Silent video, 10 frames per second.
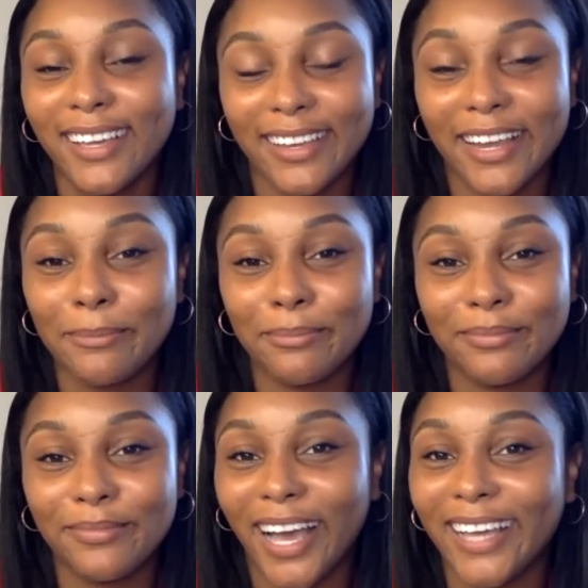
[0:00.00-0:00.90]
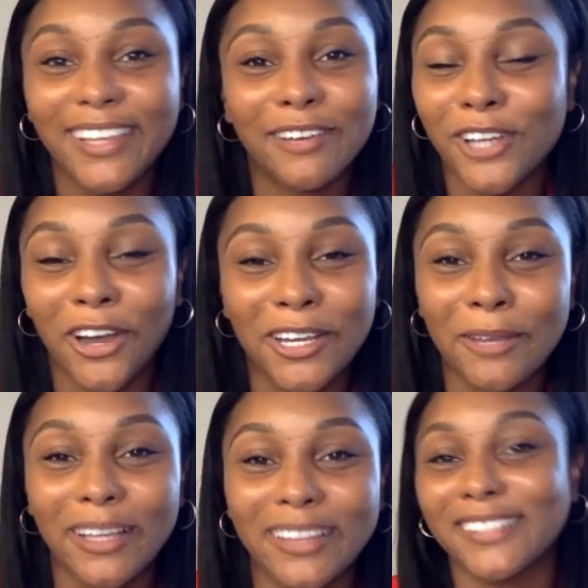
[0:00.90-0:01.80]
Like I love talking
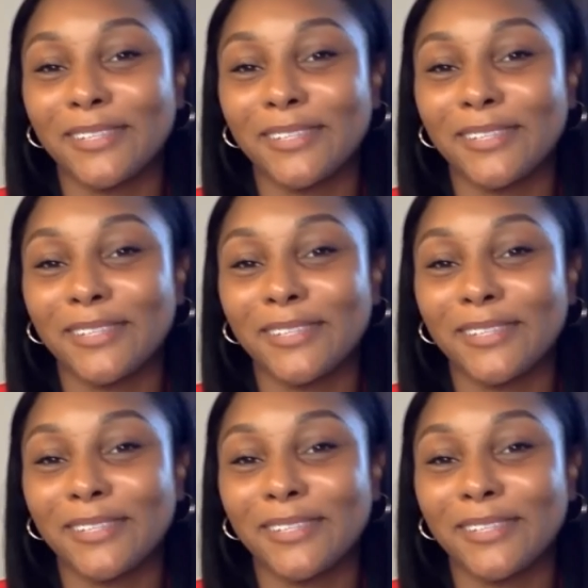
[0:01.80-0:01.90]
about this.